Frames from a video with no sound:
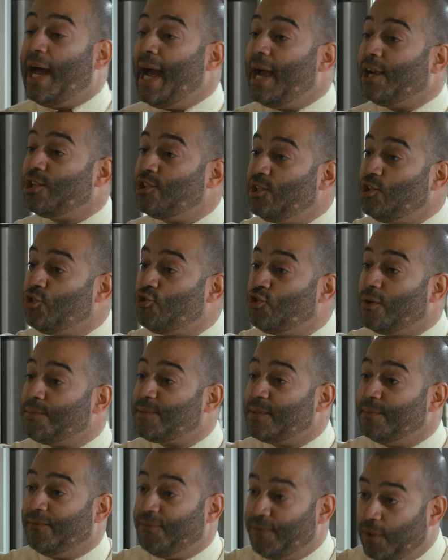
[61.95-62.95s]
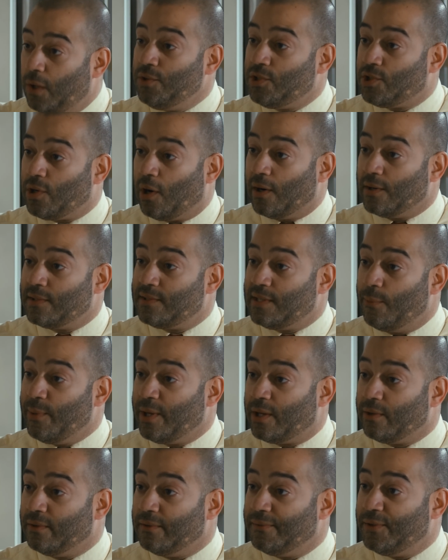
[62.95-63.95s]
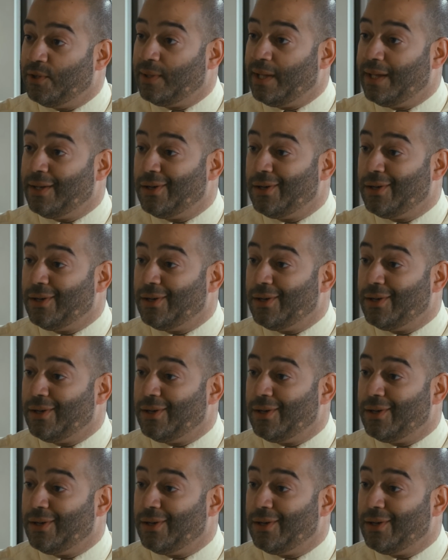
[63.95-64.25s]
I actually drew up some flowcharts that we can review